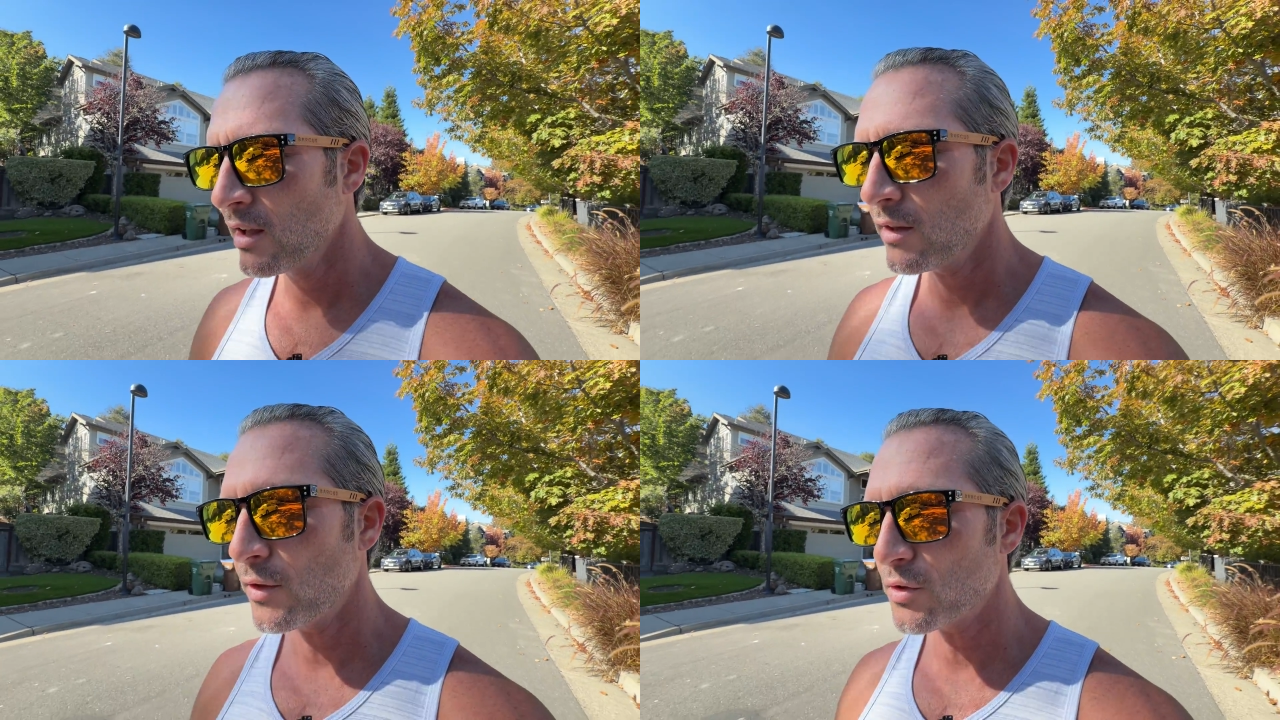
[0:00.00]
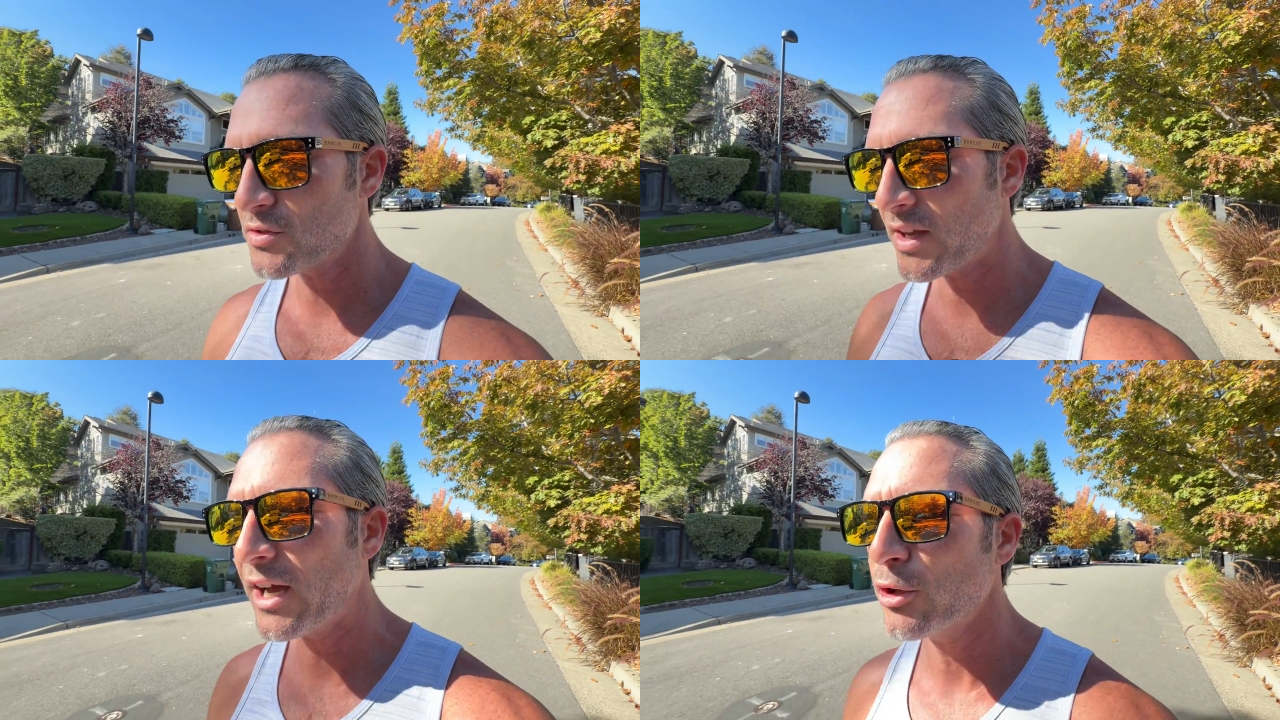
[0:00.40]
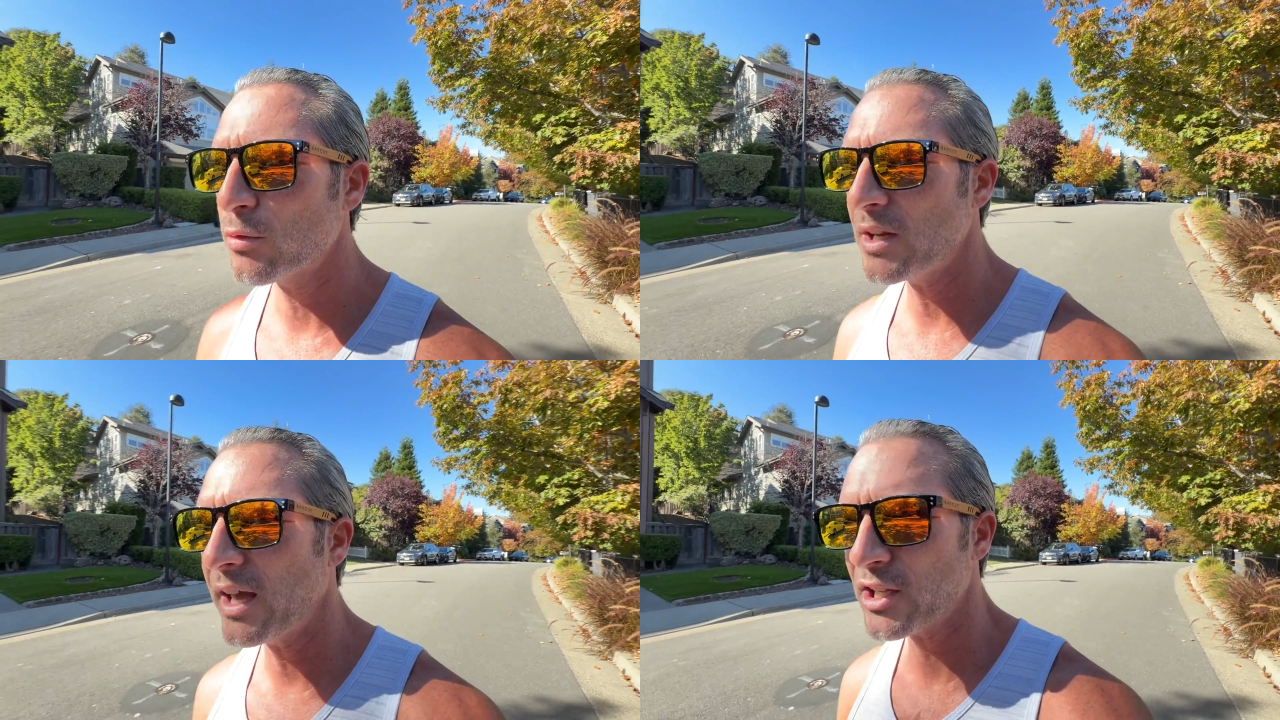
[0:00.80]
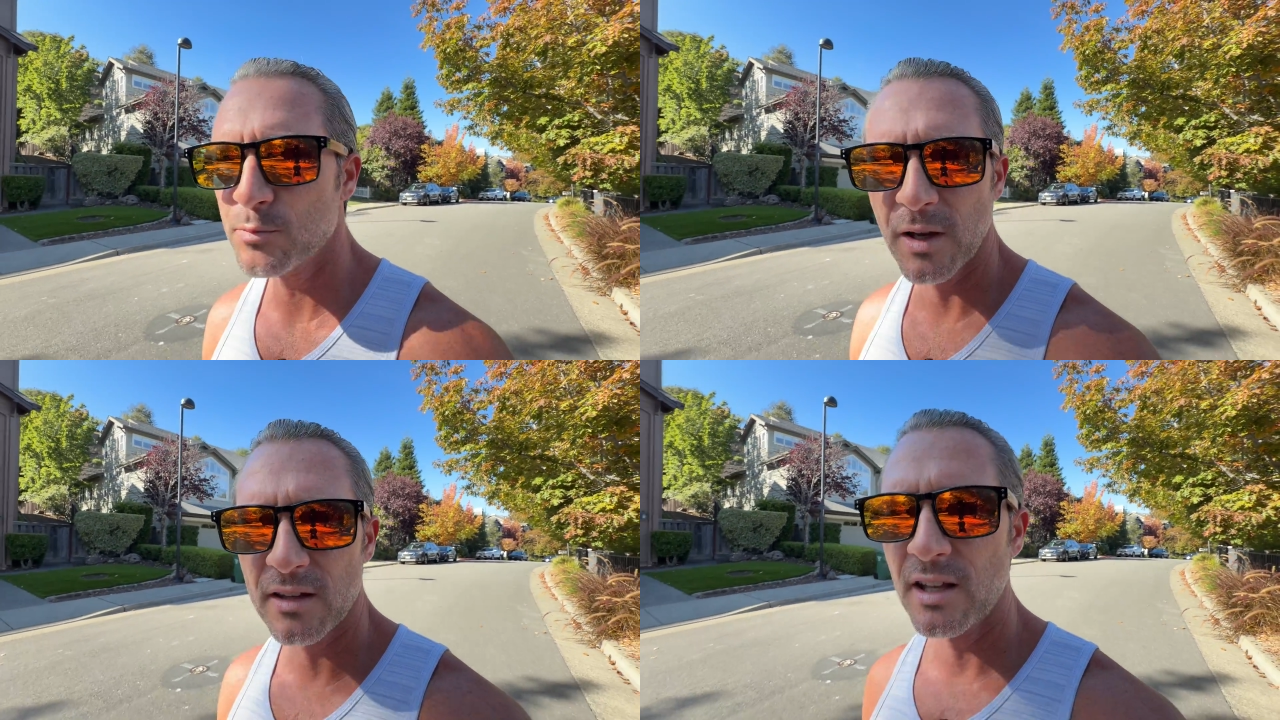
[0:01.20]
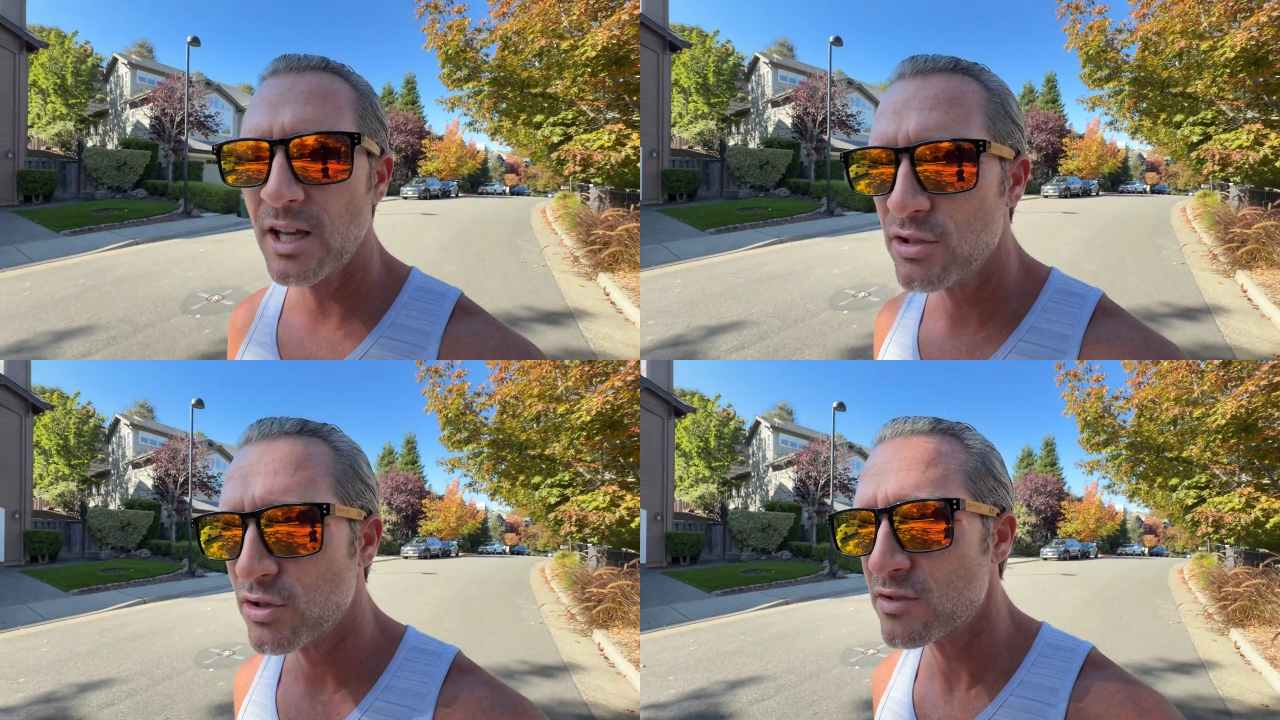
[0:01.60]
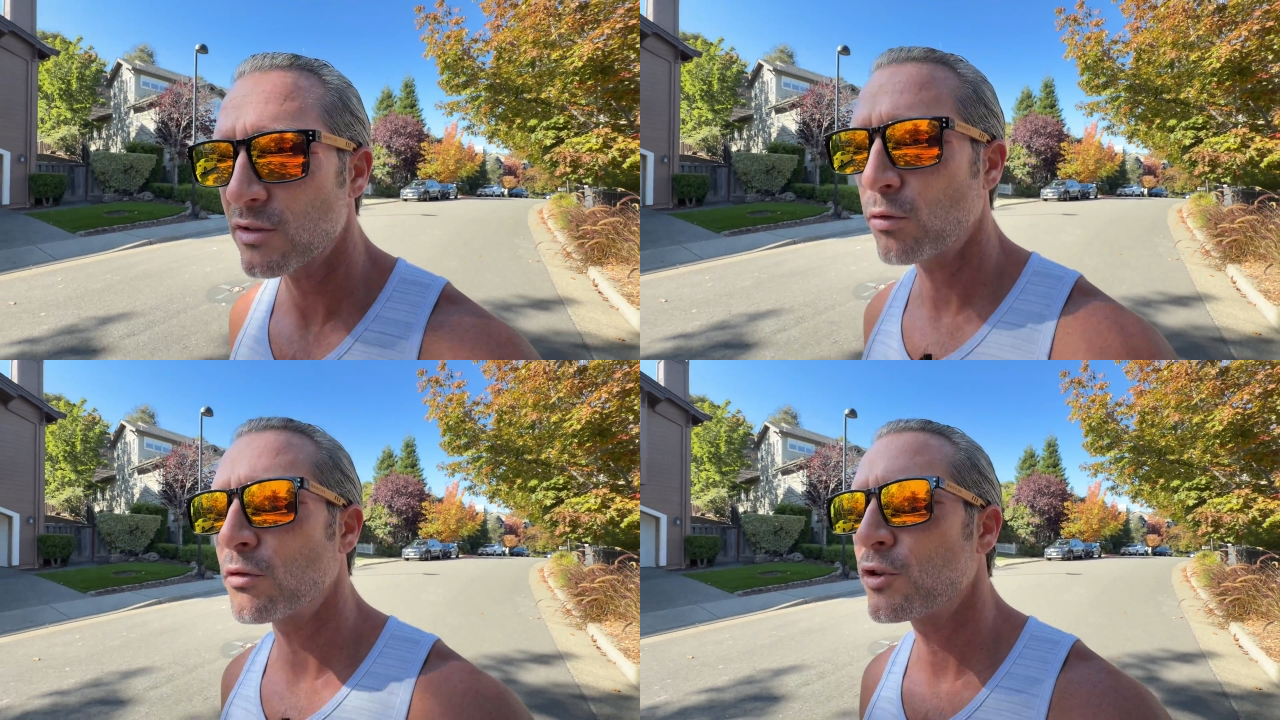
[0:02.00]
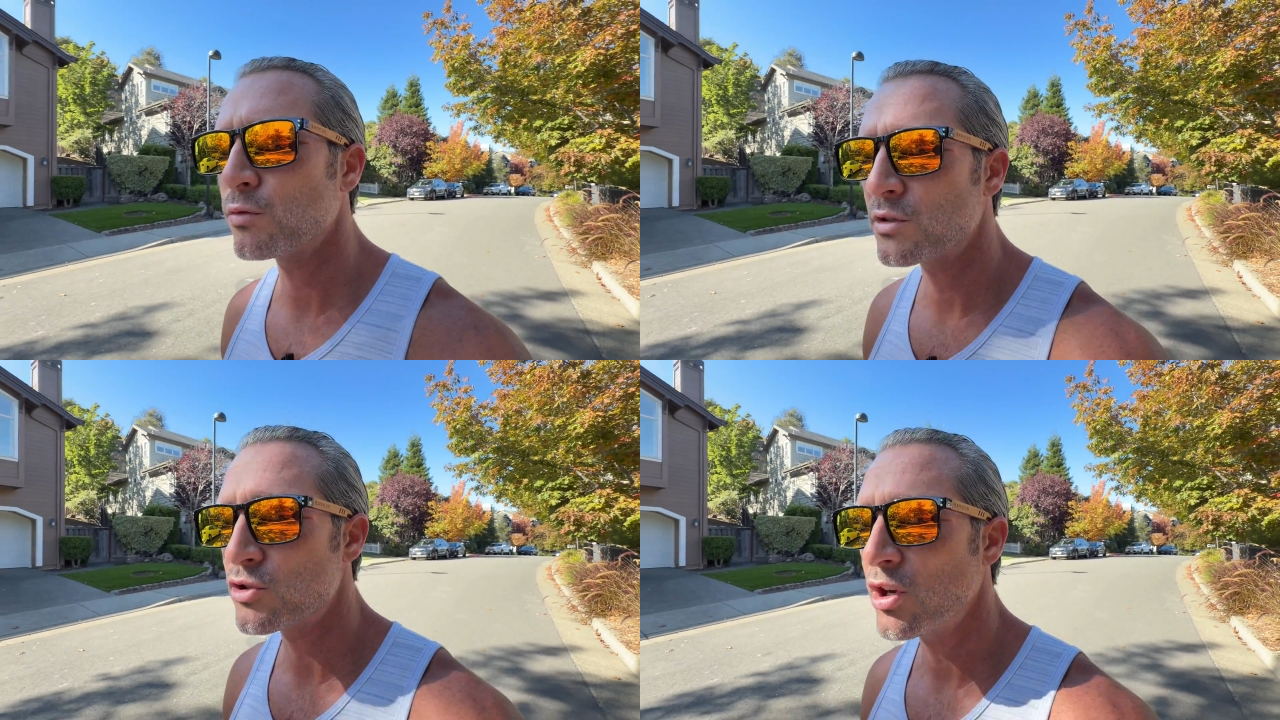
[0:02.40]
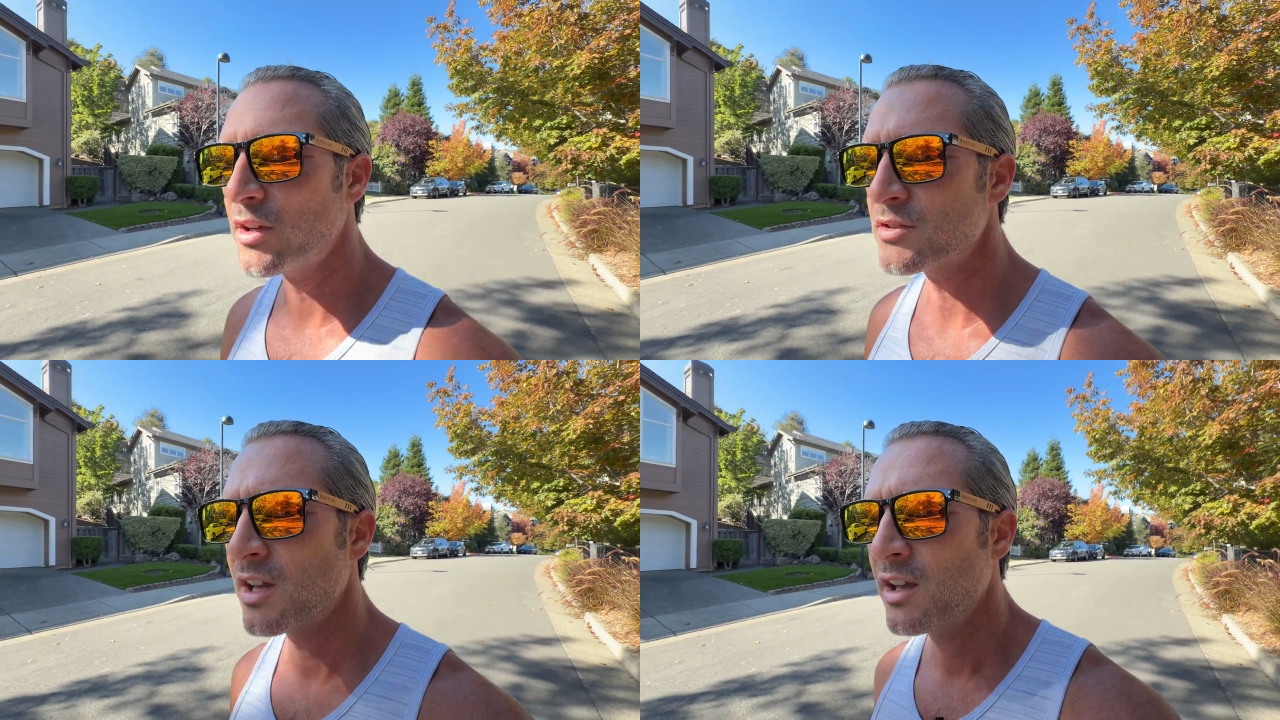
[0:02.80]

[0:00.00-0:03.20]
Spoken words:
their salary expectations in order to adjust